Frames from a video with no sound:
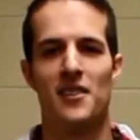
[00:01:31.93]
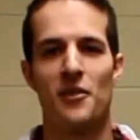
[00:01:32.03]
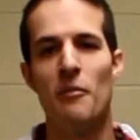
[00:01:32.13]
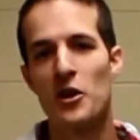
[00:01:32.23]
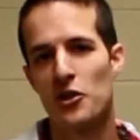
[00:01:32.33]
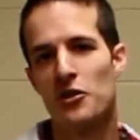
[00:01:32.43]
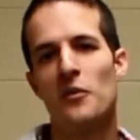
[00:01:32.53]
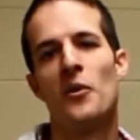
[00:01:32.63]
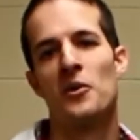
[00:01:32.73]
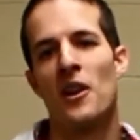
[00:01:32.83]
So to measure
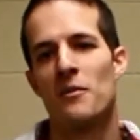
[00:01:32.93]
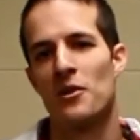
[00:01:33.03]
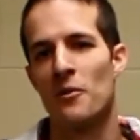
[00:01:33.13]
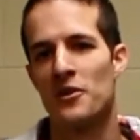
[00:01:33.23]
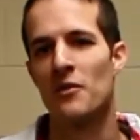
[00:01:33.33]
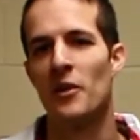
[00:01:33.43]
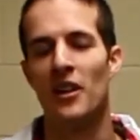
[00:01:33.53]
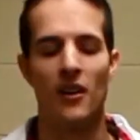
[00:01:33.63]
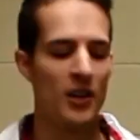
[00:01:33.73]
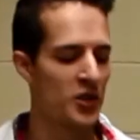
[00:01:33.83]
two photon absorption, we
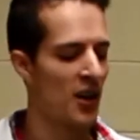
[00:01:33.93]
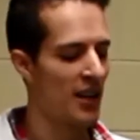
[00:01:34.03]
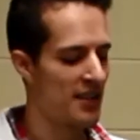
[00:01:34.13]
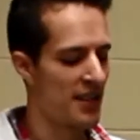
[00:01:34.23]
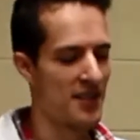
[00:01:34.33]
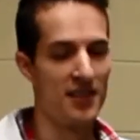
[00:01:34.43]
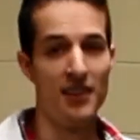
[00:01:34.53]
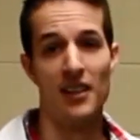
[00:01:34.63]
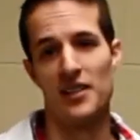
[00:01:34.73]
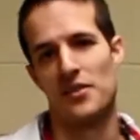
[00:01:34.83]
need an ultra high intensity
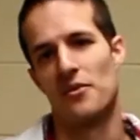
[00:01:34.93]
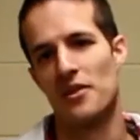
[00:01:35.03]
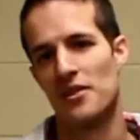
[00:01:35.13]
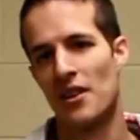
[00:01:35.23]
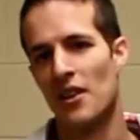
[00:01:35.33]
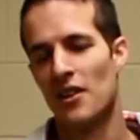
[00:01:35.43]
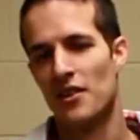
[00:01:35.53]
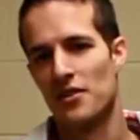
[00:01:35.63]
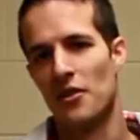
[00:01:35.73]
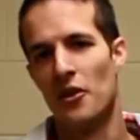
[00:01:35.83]
light source.
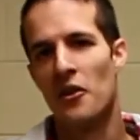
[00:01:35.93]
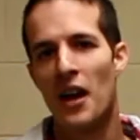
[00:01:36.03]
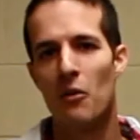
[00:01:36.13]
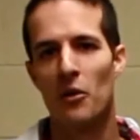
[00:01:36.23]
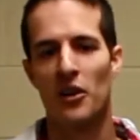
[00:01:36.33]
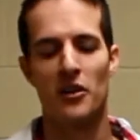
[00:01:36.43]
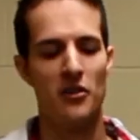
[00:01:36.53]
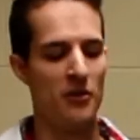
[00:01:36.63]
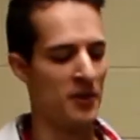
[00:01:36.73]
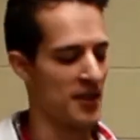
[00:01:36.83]
So to do that, we're going to
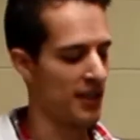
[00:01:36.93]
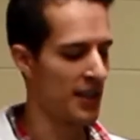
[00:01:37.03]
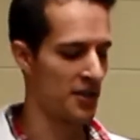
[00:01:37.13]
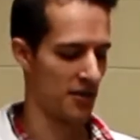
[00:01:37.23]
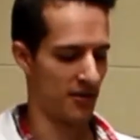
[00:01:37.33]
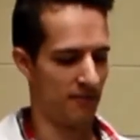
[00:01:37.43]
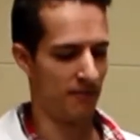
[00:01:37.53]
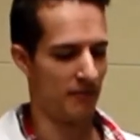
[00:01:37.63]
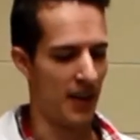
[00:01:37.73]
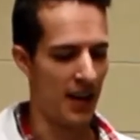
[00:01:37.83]
use a laser.
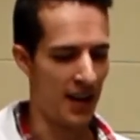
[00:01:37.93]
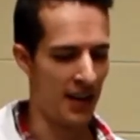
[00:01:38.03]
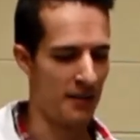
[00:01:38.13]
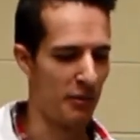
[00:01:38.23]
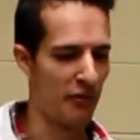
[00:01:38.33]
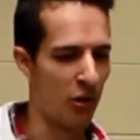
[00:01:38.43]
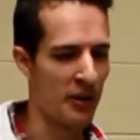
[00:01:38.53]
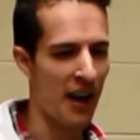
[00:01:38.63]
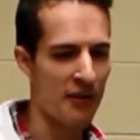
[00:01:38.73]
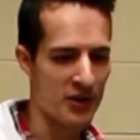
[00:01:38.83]
And before
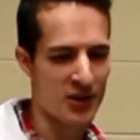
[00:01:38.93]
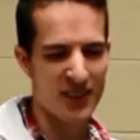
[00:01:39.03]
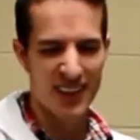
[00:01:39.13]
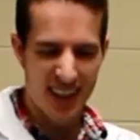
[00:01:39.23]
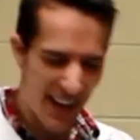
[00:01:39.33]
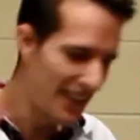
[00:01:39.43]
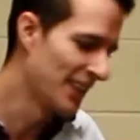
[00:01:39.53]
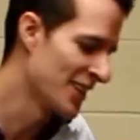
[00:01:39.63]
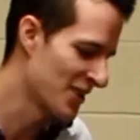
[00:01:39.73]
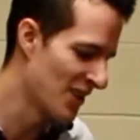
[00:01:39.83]
we ever turn any
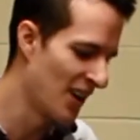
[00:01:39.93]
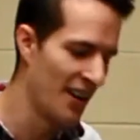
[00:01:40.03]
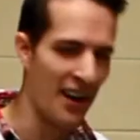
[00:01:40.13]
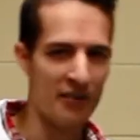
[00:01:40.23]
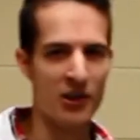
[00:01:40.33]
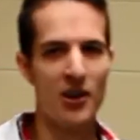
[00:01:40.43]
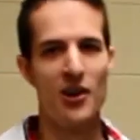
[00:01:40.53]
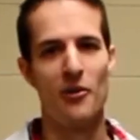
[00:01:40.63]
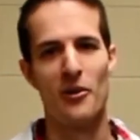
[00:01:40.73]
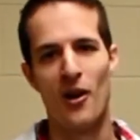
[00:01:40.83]
laser on ever,
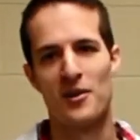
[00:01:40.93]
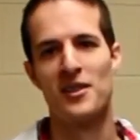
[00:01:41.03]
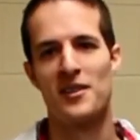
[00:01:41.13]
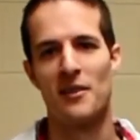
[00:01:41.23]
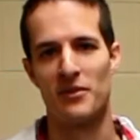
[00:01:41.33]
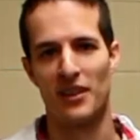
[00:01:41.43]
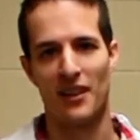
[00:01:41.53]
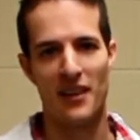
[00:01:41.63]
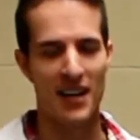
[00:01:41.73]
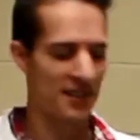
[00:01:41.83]
we always need something,
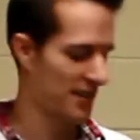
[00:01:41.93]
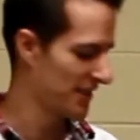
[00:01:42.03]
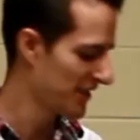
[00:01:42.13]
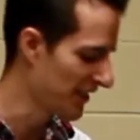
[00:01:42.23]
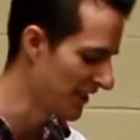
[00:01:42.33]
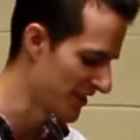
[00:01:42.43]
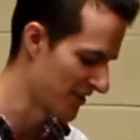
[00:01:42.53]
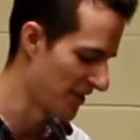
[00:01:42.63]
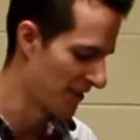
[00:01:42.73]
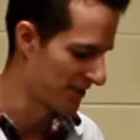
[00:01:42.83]
and that's
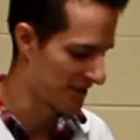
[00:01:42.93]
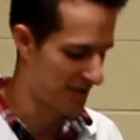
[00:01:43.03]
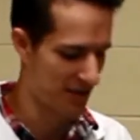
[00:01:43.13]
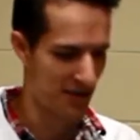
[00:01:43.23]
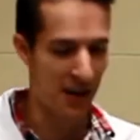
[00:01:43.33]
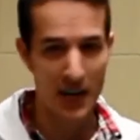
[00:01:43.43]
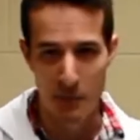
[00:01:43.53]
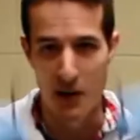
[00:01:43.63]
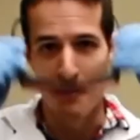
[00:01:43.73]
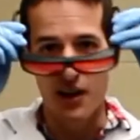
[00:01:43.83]
laser goggles. So I'm
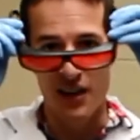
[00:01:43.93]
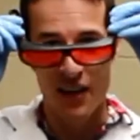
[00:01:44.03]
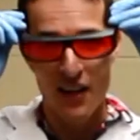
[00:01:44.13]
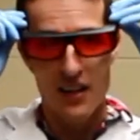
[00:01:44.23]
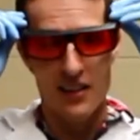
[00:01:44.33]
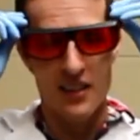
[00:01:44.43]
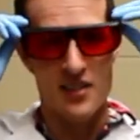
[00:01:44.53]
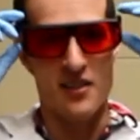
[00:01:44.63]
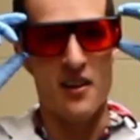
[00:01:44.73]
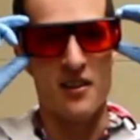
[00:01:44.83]
going to put on my
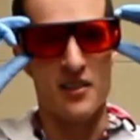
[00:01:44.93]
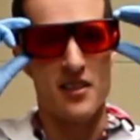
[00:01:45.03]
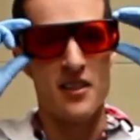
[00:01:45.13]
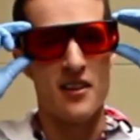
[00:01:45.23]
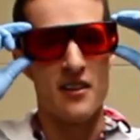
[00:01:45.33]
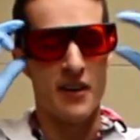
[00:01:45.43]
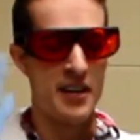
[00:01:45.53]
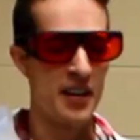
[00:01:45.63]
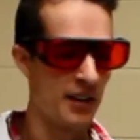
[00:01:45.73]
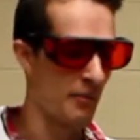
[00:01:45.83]
laser goggles here. if I
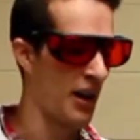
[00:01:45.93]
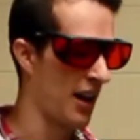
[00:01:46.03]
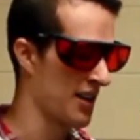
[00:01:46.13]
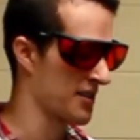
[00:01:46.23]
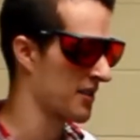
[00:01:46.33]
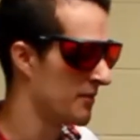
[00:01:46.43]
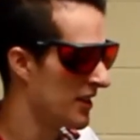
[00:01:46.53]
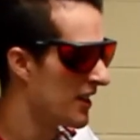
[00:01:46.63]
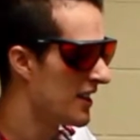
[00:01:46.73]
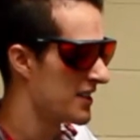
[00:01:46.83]
didn't, my eyes can
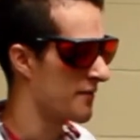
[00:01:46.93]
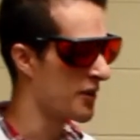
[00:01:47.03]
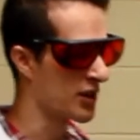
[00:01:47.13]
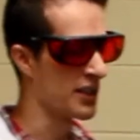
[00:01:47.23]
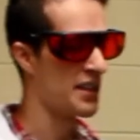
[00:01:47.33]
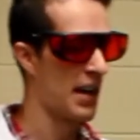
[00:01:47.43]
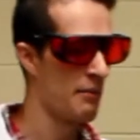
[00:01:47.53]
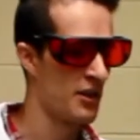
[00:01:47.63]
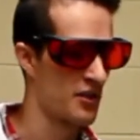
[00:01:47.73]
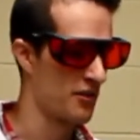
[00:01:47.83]
be severely
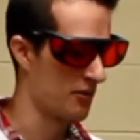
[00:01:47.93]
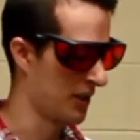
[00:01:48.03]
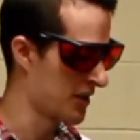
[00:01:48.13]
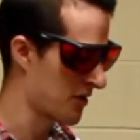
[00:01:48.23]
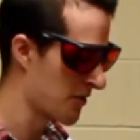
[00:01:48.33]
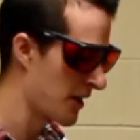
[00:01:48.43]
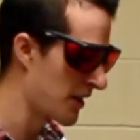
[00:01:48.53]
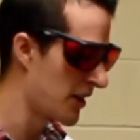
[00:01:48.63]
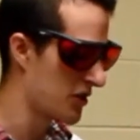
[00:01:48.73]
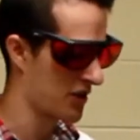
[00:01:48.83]
damaged through laser
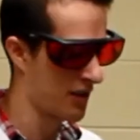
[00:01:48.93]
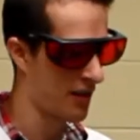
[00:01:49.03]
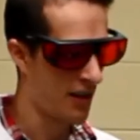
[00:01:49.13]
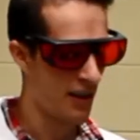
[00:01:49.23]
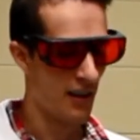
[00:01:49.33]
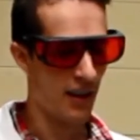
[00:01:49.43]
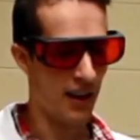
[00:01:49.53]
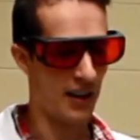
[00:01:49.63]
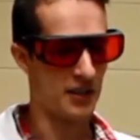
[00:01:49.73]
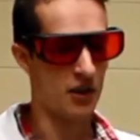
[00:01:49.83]
radiation.
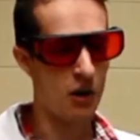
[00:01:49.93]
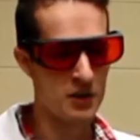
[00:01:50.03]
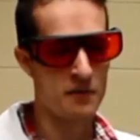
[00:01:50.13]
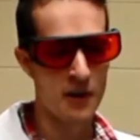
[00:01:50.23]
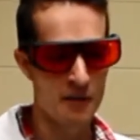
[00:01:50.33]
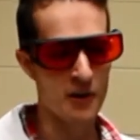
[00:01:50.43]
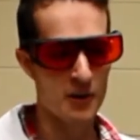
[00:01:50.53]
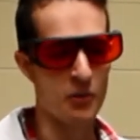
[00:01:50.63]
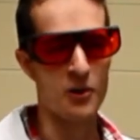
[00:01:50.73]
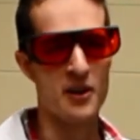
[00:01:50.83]
And it's always very,
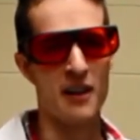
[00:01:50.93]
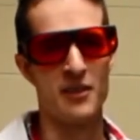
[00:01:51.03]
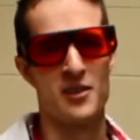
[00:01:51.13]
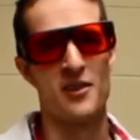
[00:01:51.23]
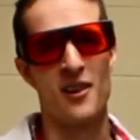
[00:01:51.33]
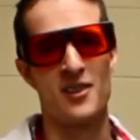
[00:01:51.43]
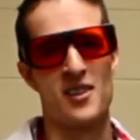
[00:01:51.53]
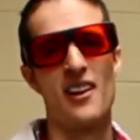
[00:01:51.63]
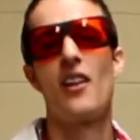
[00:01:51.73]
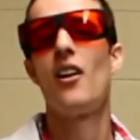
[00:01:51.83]
very important to have laser goggles
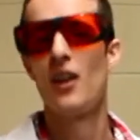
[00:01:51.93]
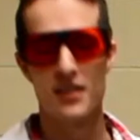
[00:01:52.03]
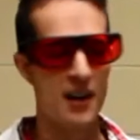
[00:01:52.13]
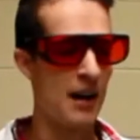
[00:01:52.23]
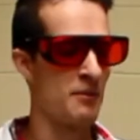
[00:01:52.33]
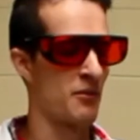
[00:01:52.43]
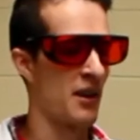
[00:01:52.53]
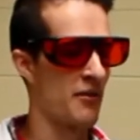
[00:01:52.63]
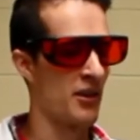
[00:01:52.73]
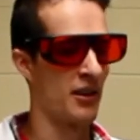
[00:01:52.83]
on at all times
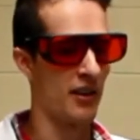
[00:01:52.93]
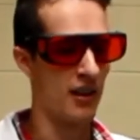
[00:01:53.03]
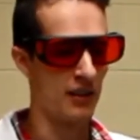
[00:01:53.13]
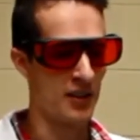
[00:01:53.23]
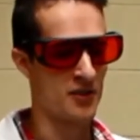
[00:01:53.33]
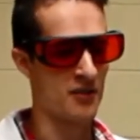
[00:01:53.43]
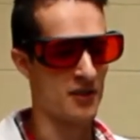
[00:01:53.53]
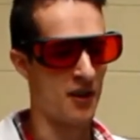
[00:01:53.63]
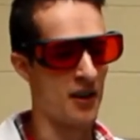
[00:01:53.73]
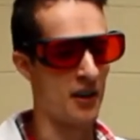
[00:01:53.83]
whenever a laser
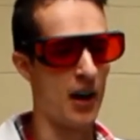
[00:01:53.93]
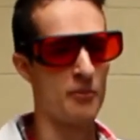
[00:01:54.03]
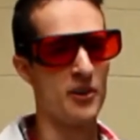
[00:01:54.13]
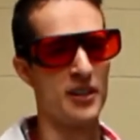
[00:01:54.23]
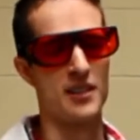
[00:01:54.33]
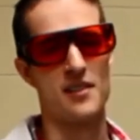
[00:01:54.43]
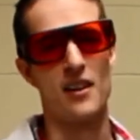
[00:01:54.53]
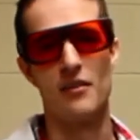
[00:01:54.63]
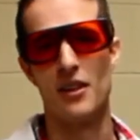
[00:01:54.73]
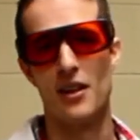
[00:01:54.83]
is on and operating
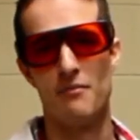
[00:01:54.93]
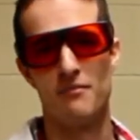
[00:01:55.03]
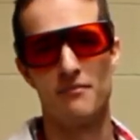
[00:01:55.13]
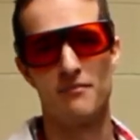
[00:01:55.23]
inside of a lab.